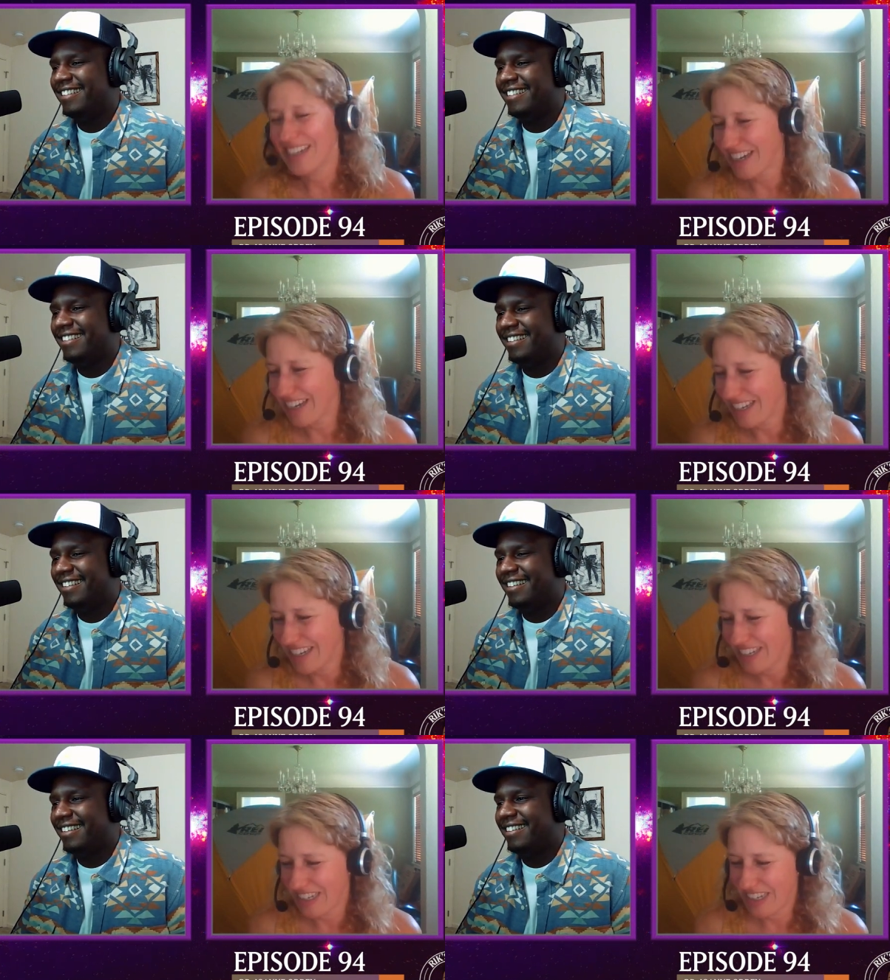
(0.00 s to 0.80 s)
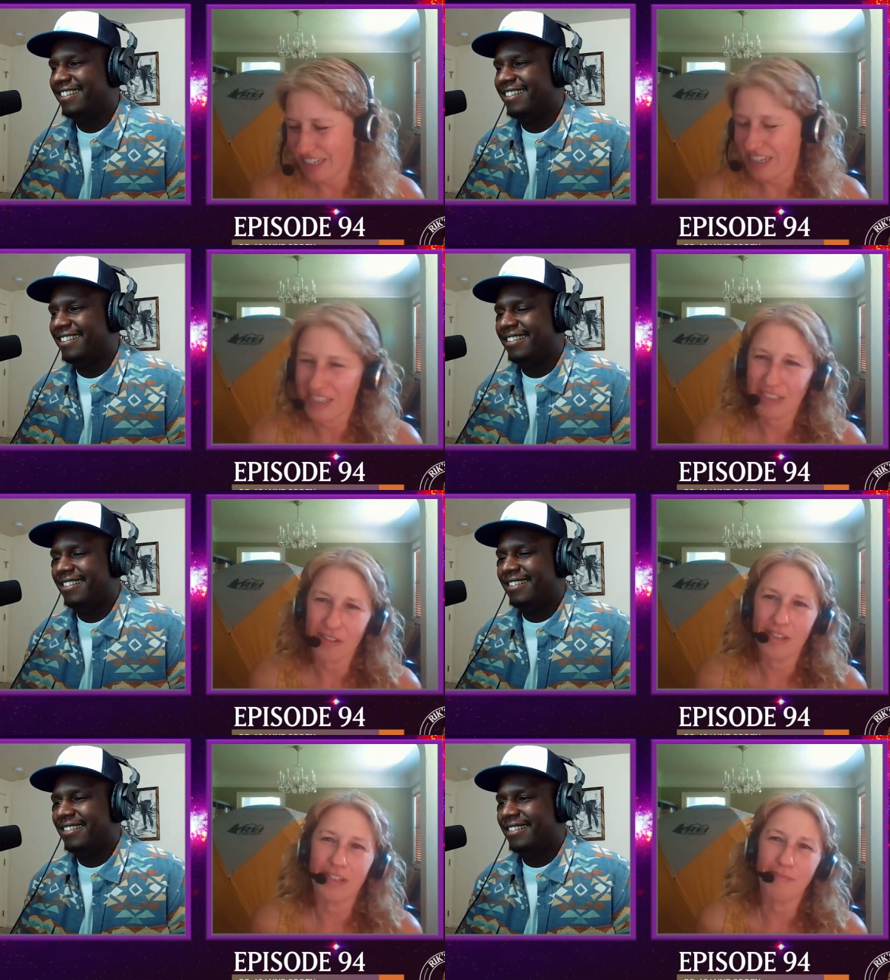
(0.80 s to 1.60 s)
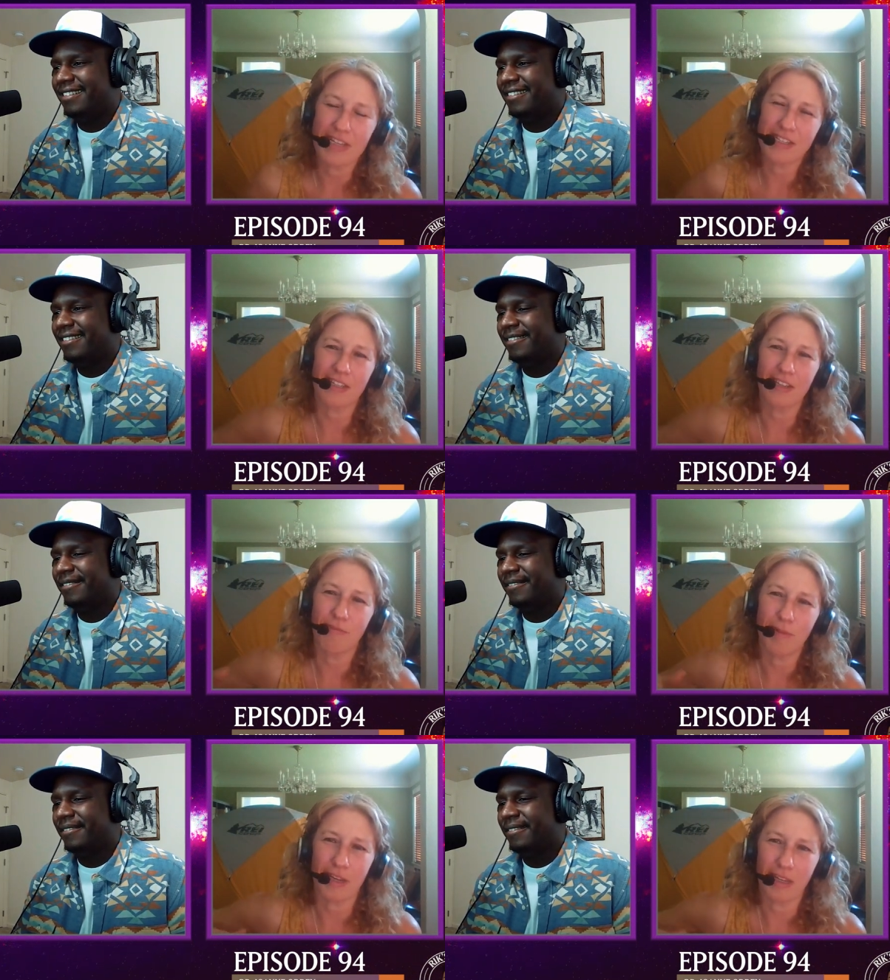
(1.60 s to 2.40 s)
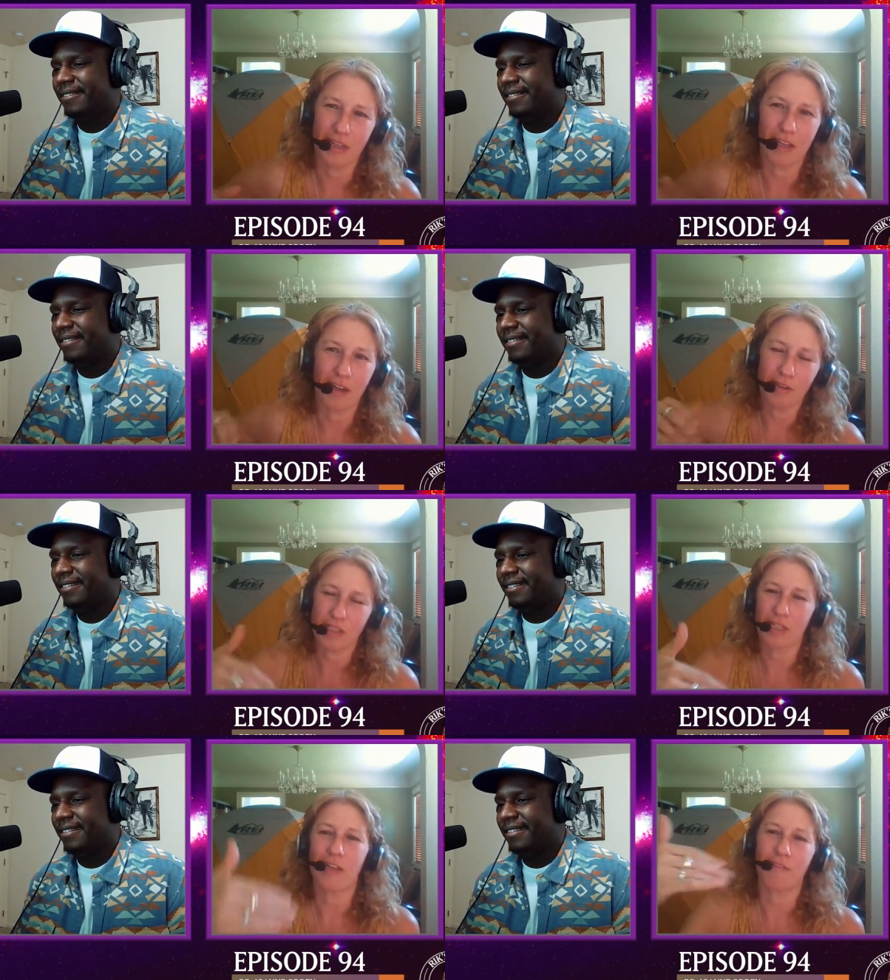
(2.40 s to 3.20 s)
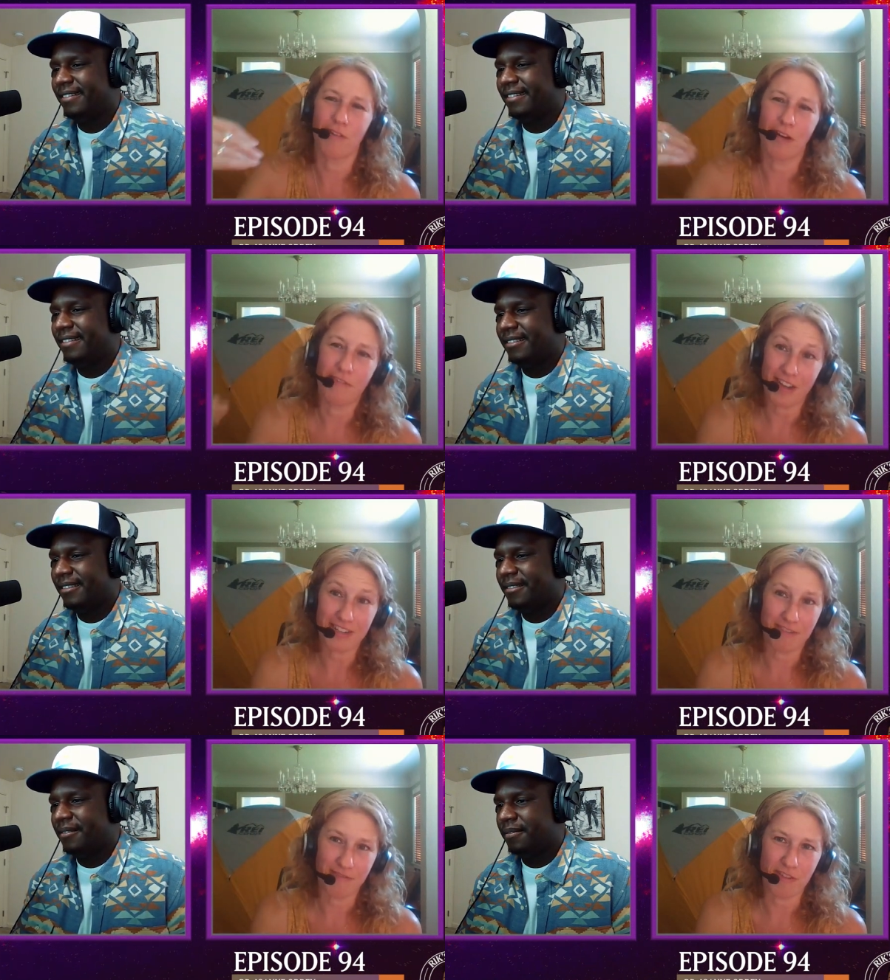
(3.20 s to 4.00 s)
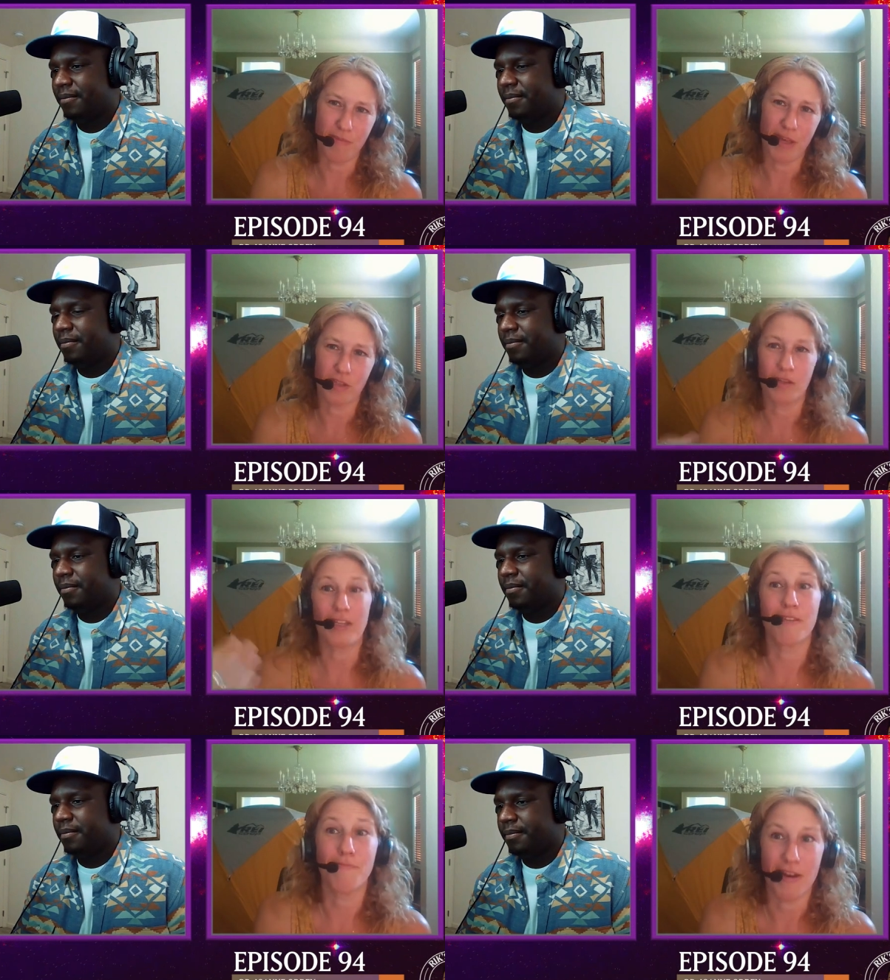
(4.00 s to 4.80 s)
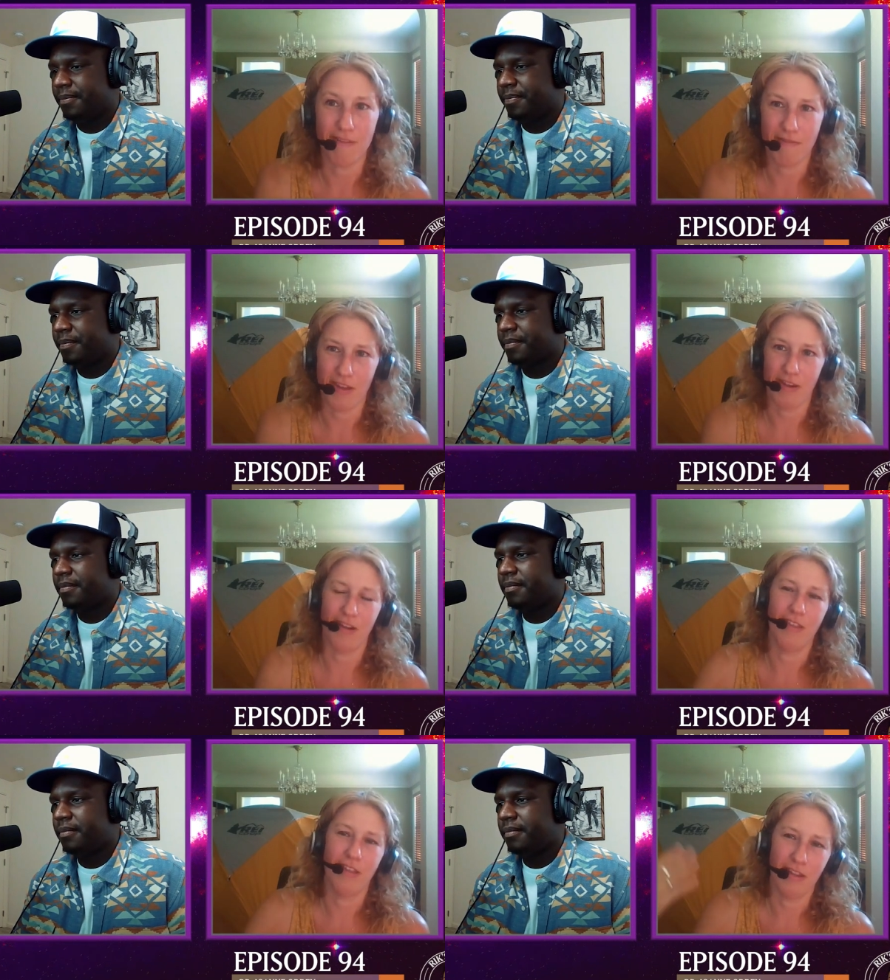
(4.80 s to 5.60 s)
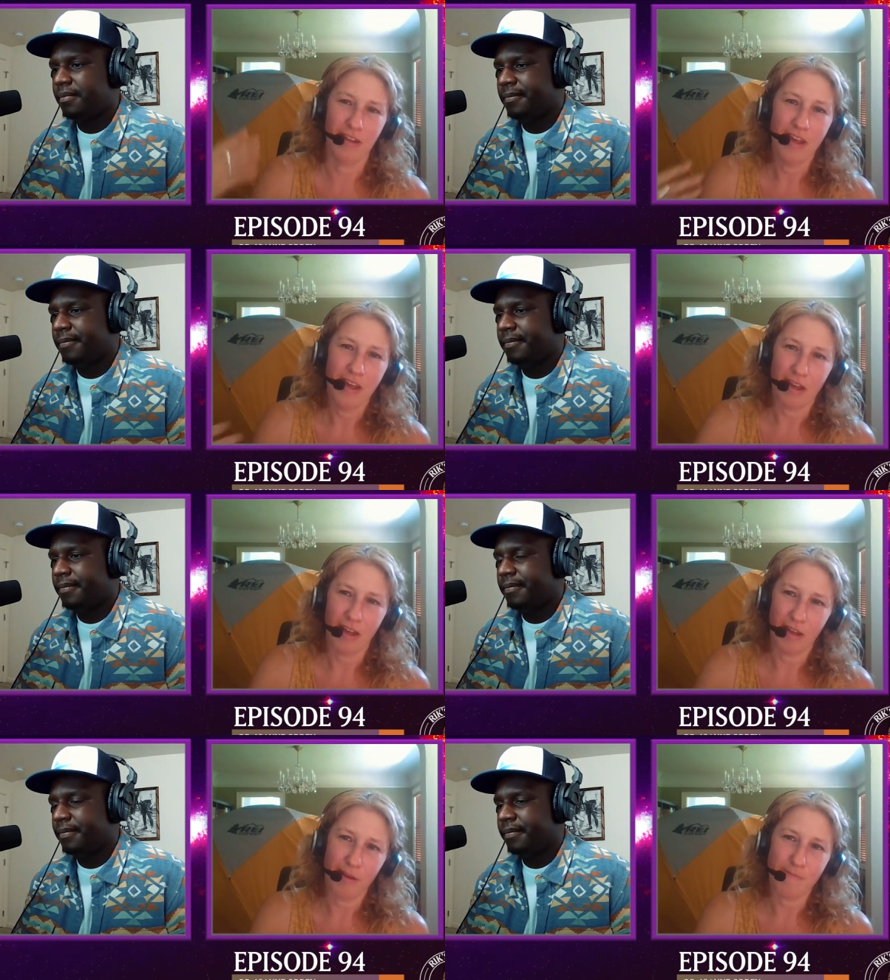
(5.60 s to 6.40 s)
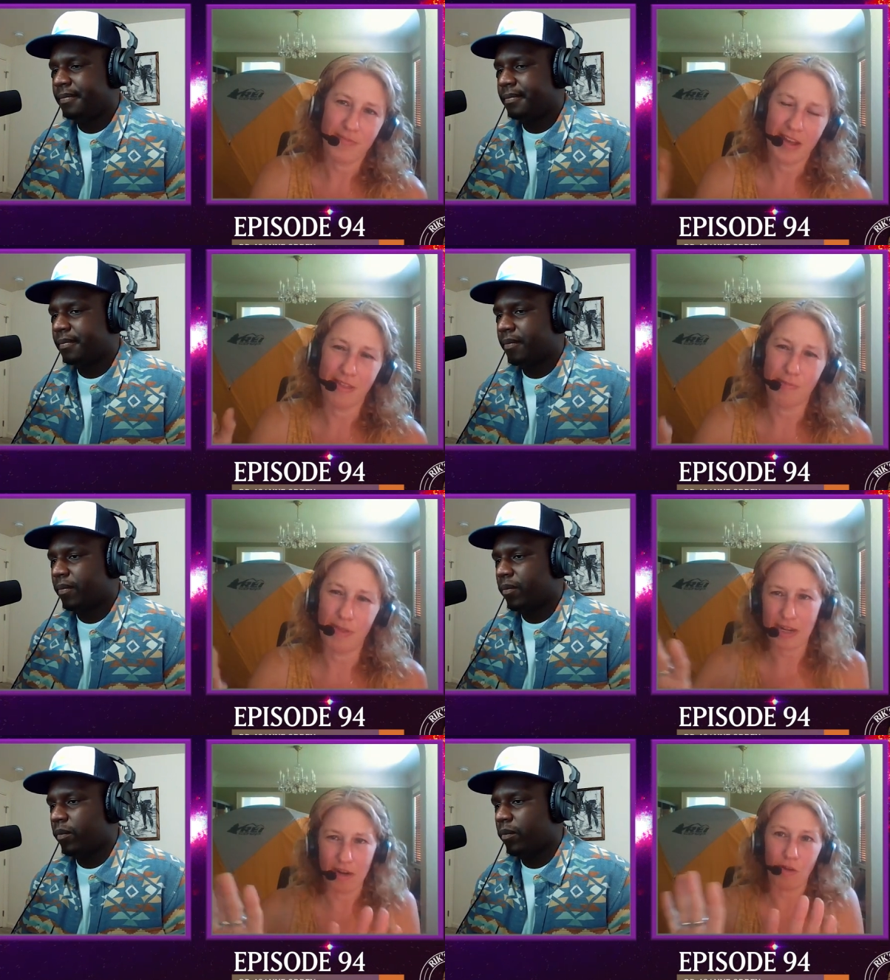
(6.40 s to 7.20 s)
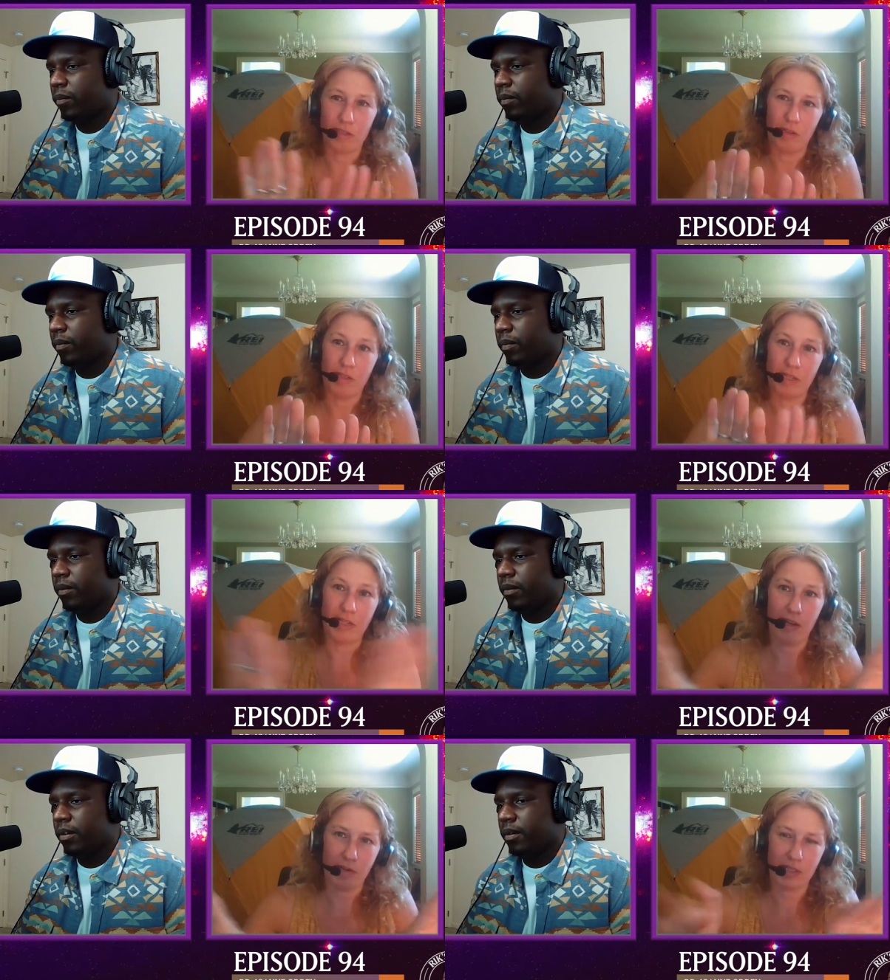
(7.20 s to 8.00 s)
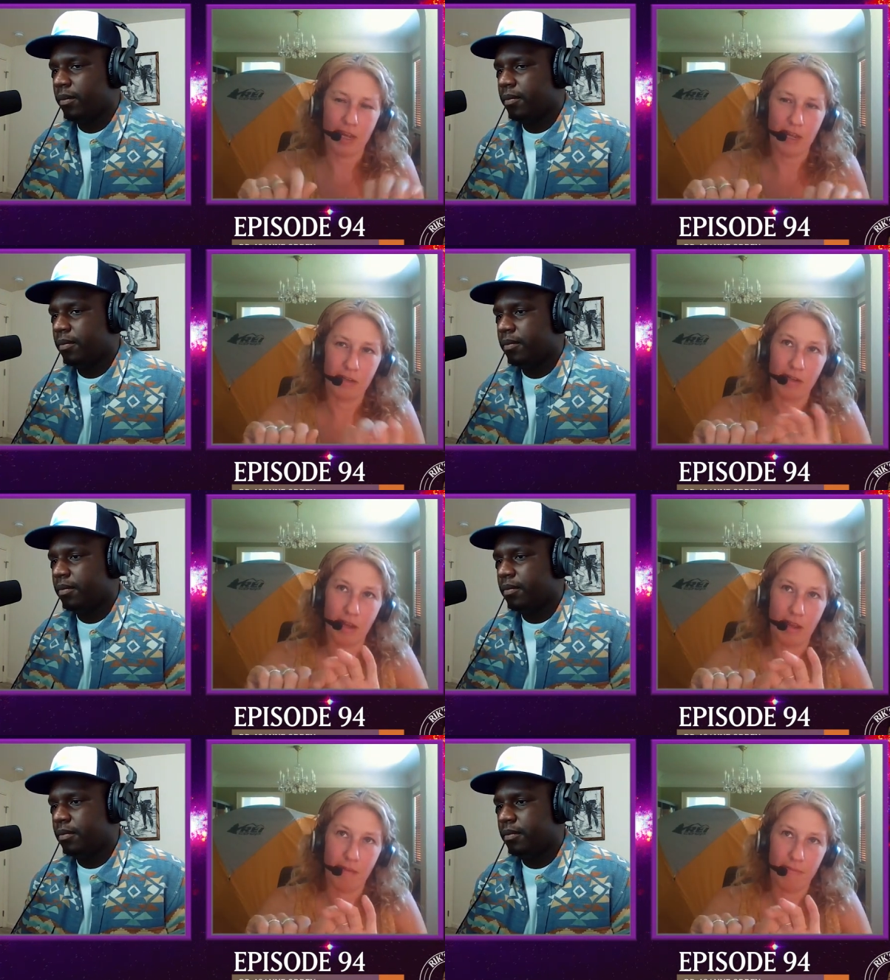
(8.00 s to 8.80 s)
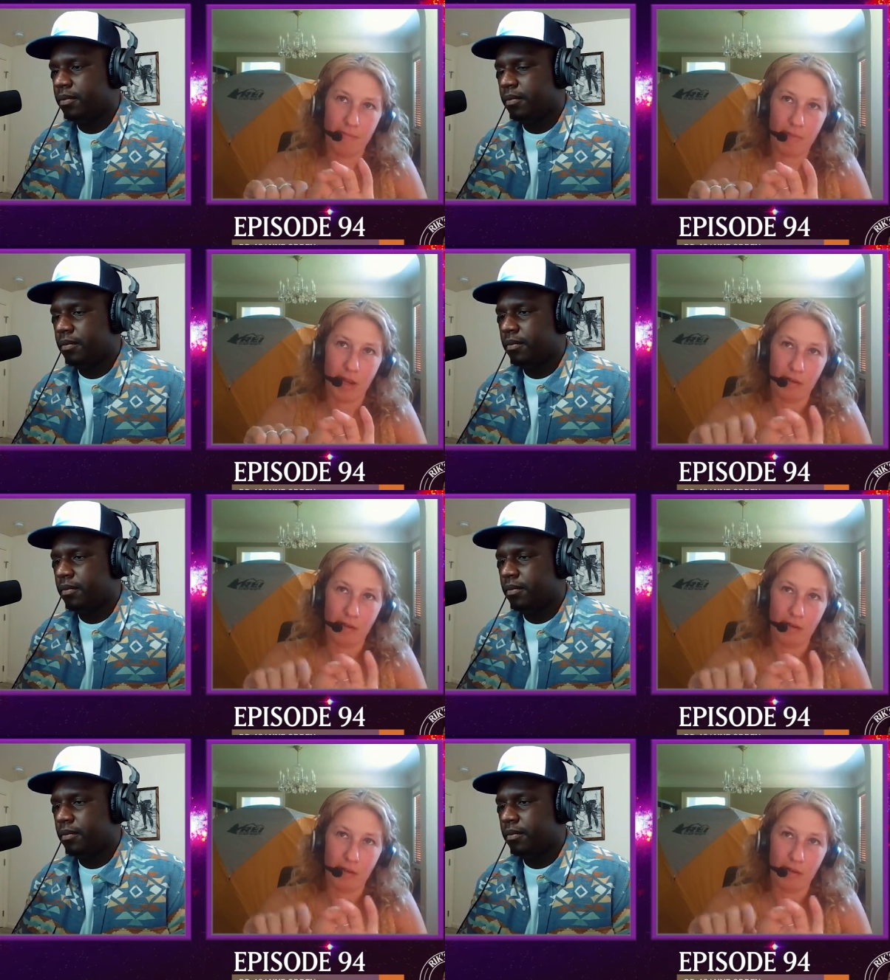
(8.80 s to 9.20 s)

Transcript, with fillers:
Speaker 1: yeah, yeah. So basically, Wolbachia can select for infected females, so that's the benefit, and then um, and but then it also has a downside um,